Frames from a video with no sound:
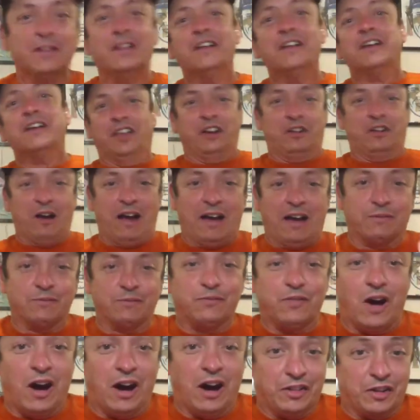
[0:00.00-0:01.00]
the
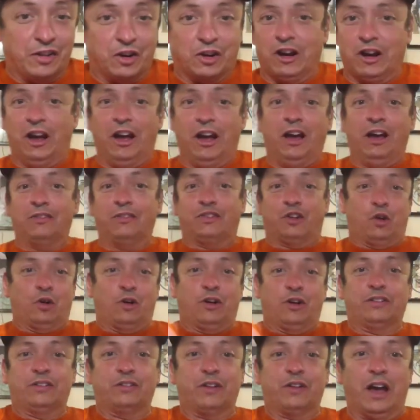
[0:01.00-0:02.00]
grandfather of
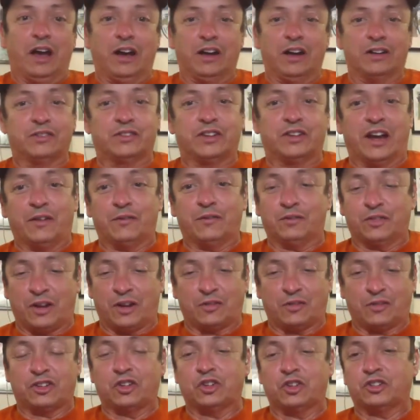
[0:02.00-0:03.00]
current uh, San
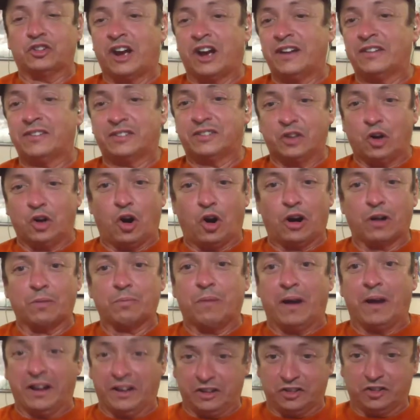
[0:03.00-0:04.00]
Giants star
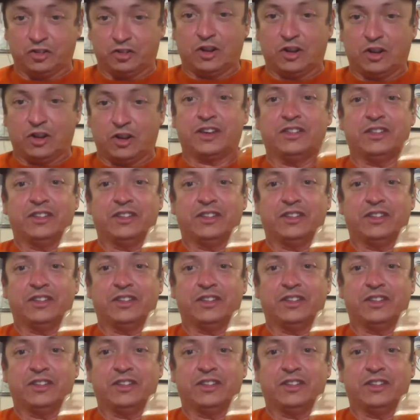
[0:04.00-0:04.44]
Mike Yastrzemski.